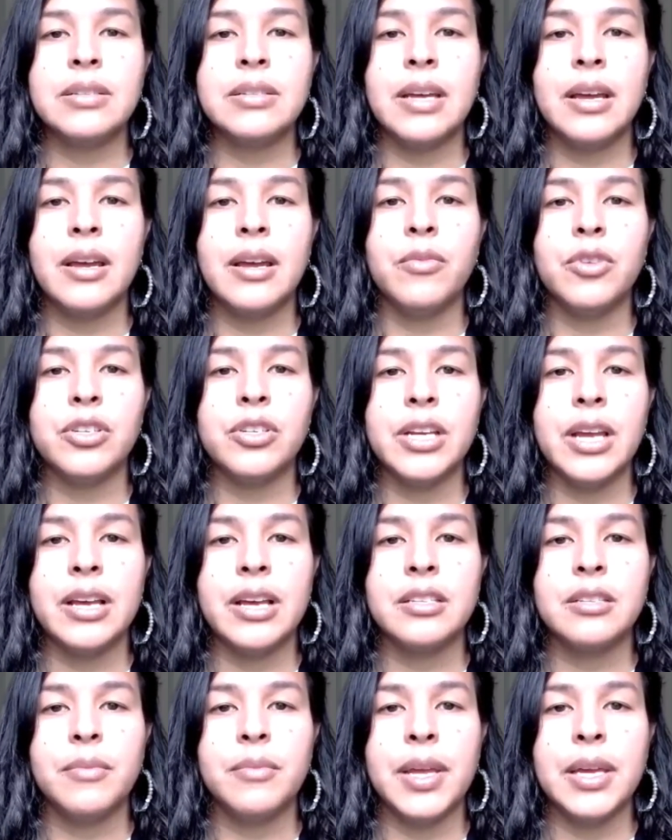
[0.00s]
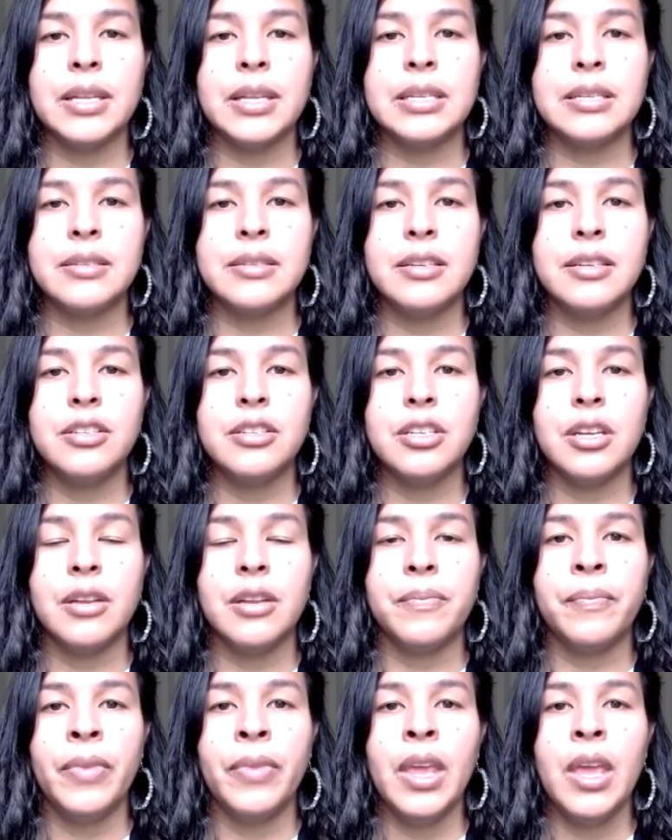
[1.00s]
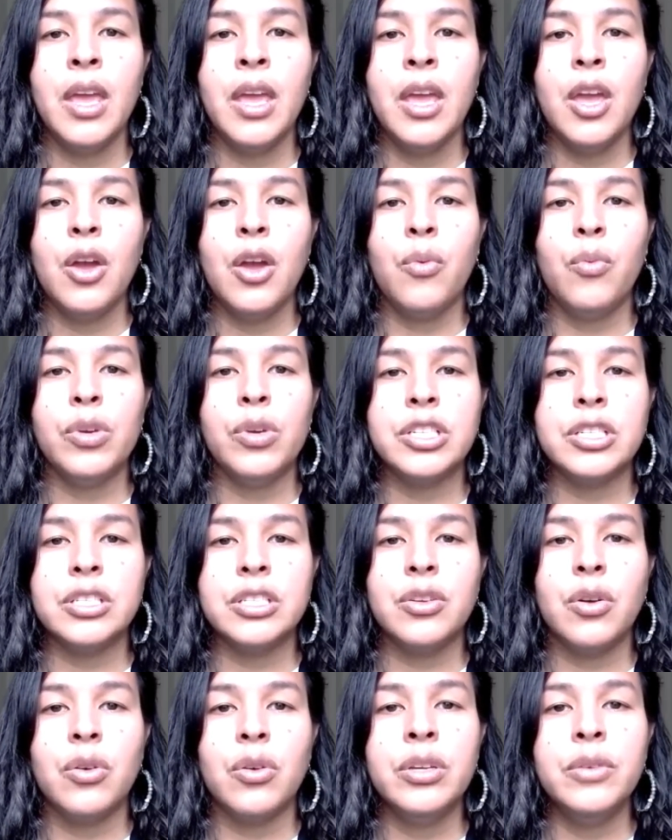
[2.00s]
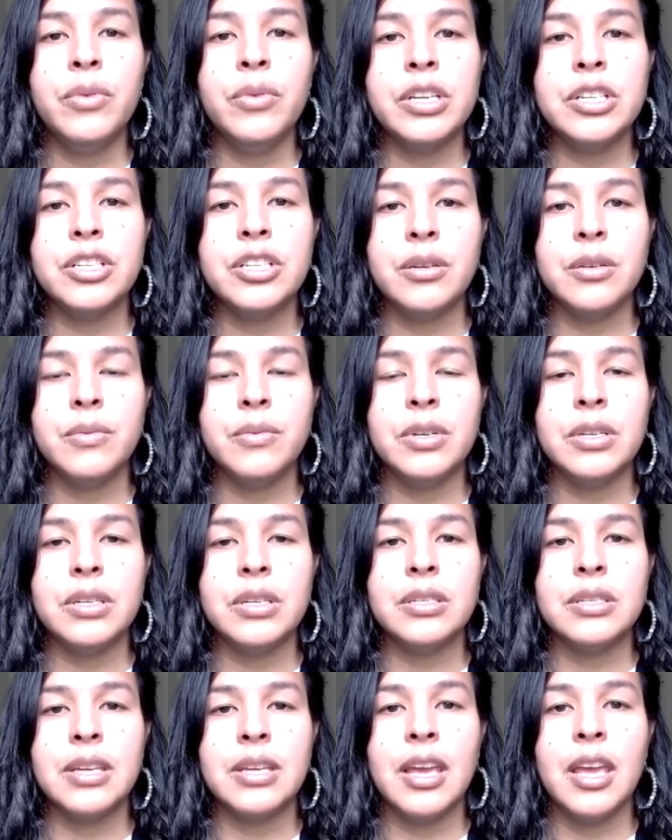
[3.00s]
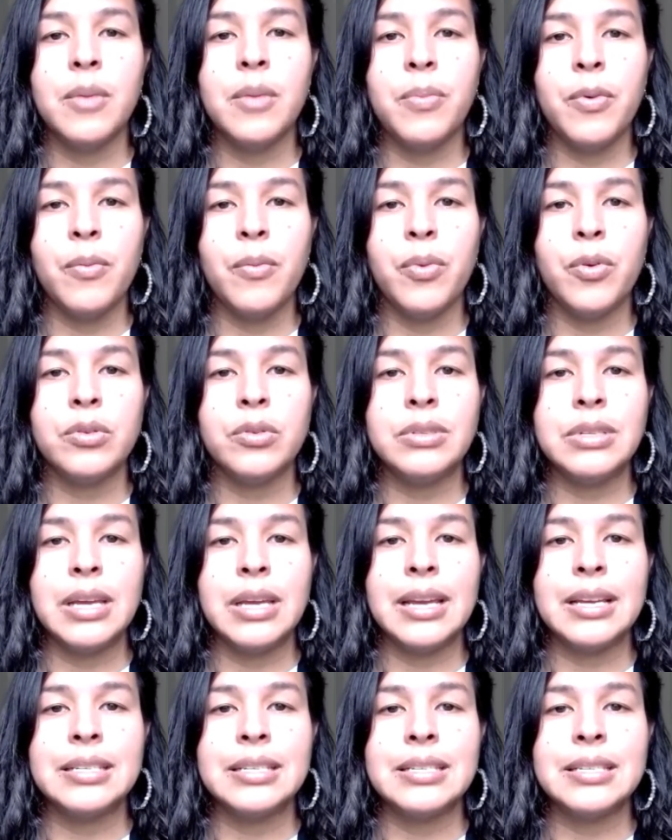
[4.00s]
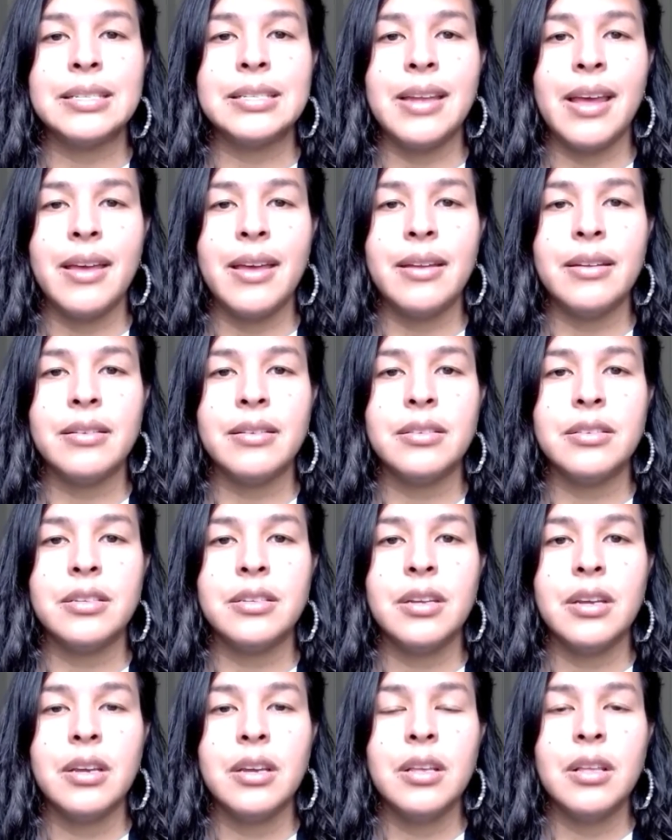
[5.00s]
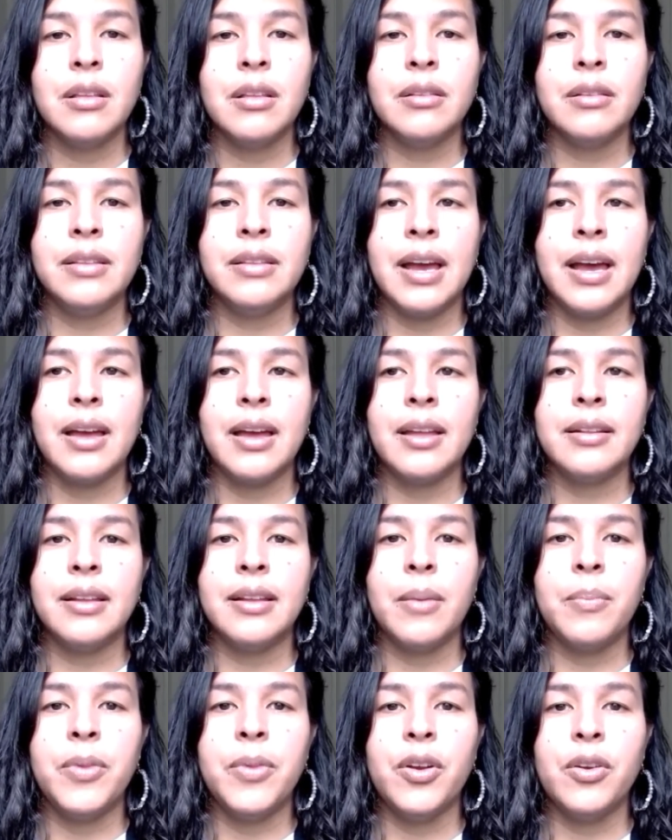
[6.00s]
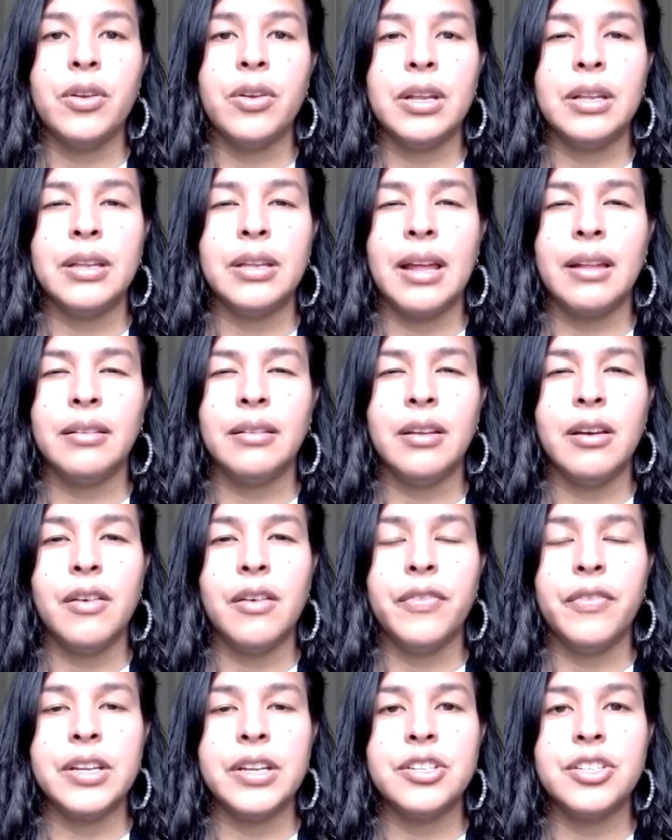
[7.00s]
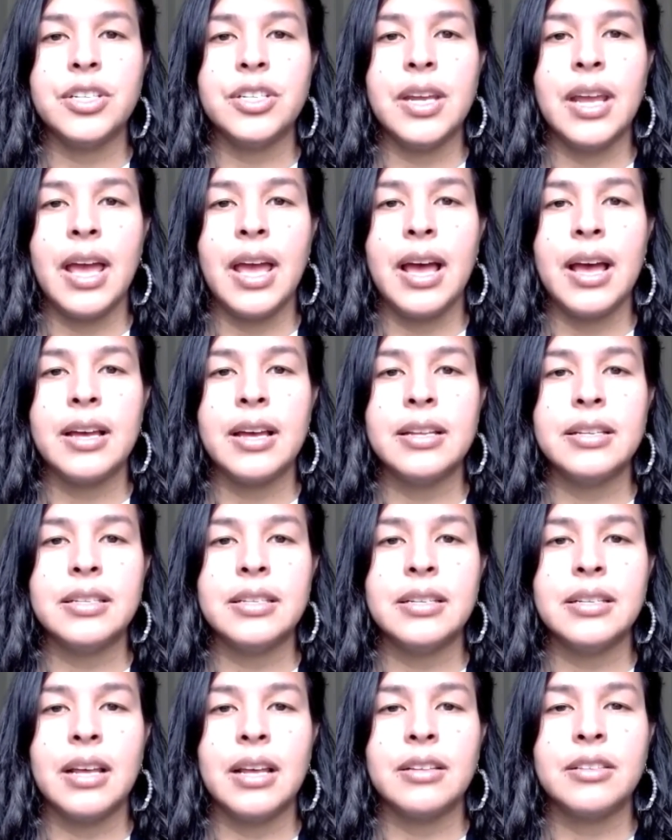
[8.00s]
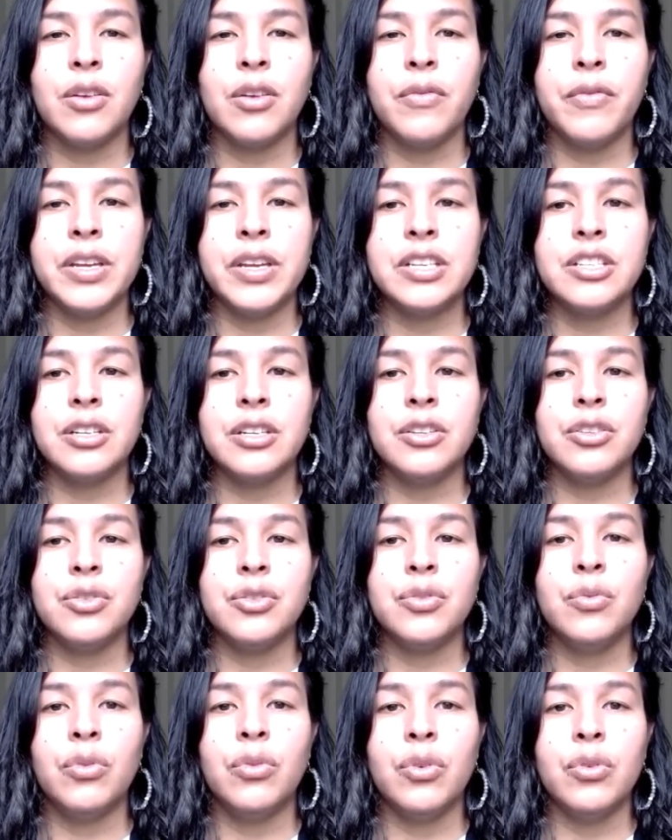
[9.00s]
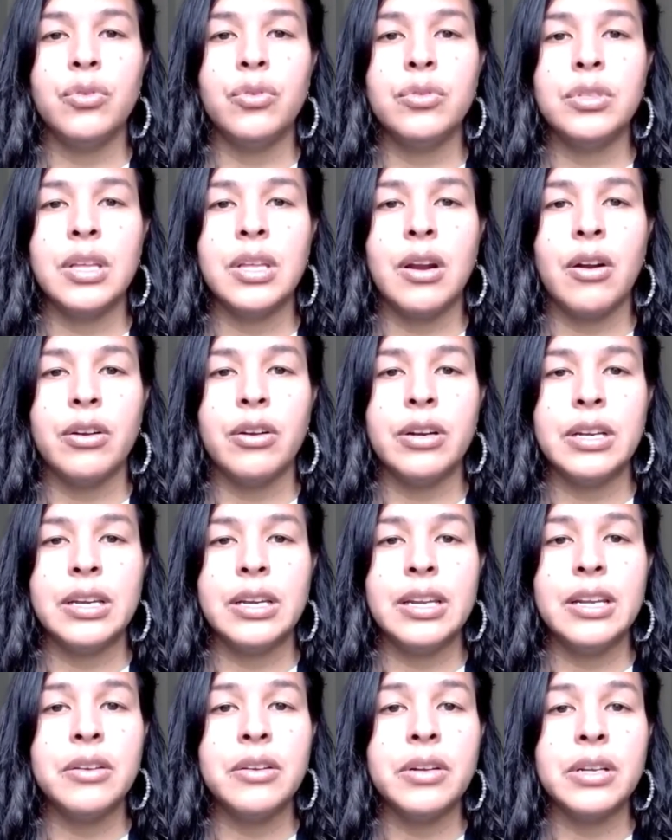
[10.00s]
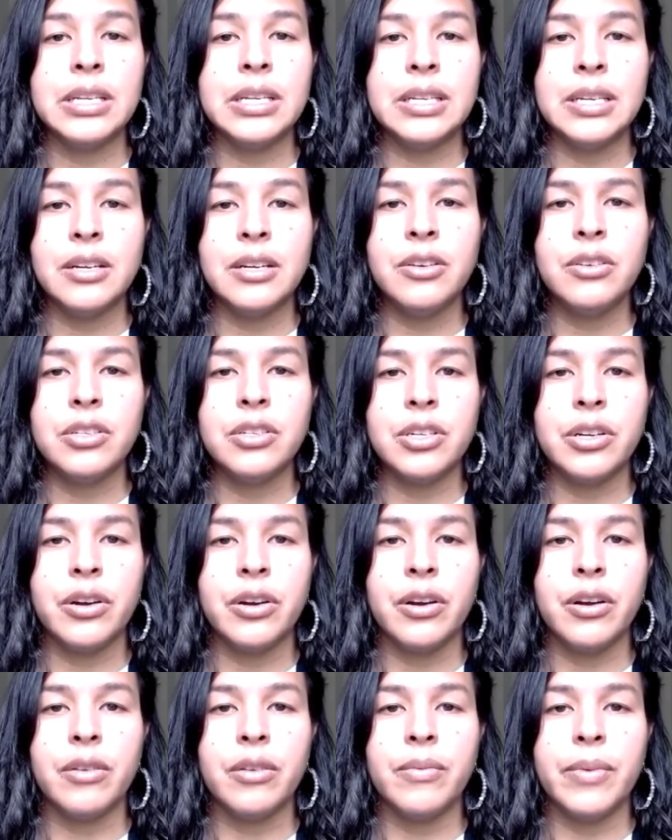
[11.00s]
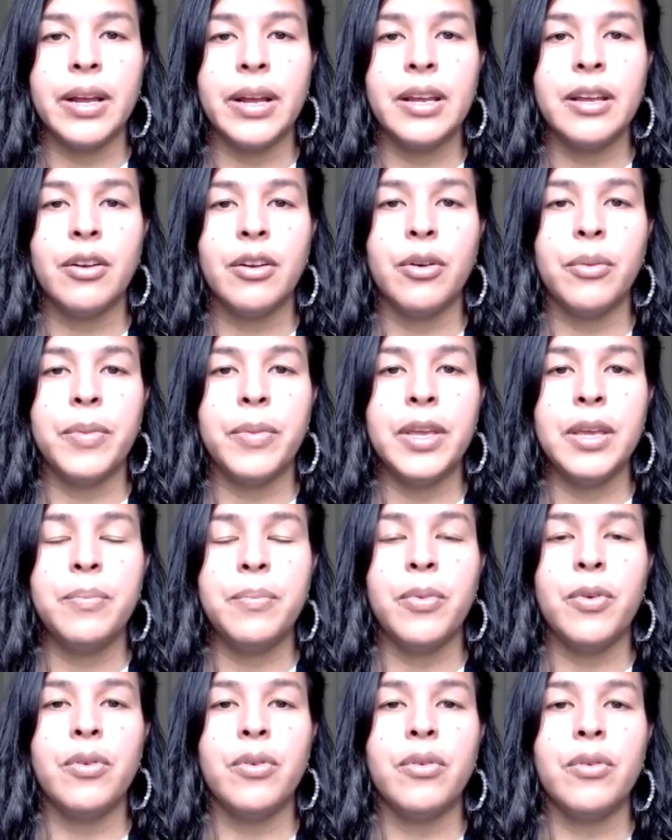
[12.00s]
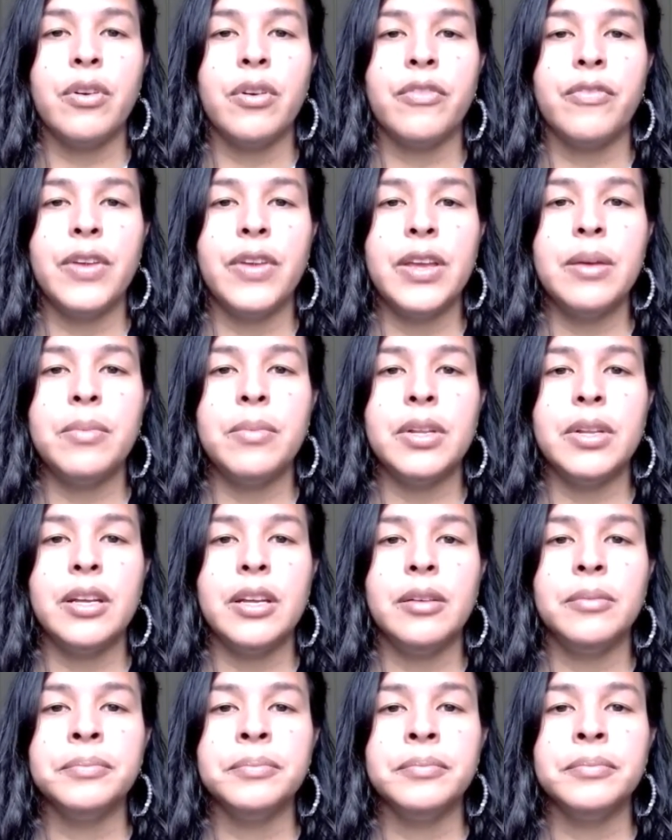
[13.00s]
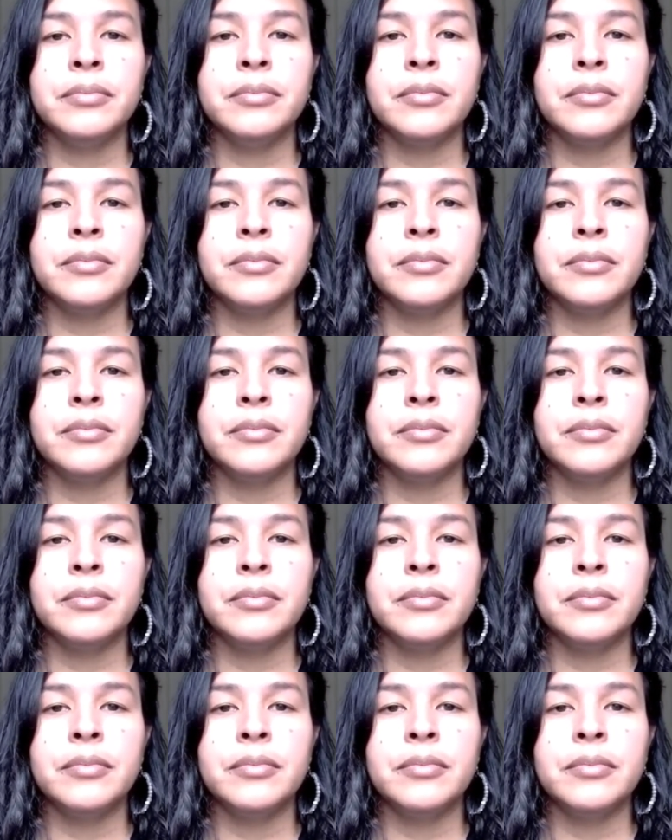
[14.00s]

in time where she has to make a decision, which is the only way she was capable to extend that purity, that love that she has, and that salvation to those that are near and dear to her, right? Her people, her family,